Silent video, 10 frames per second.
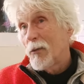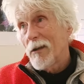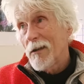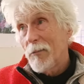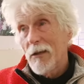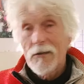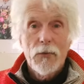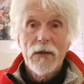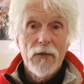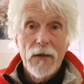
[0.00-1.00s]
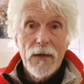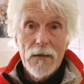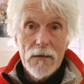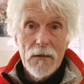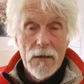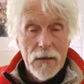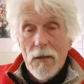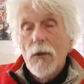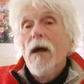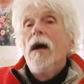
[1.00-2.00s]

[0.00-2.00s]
we're going to be at 25,000 ISO.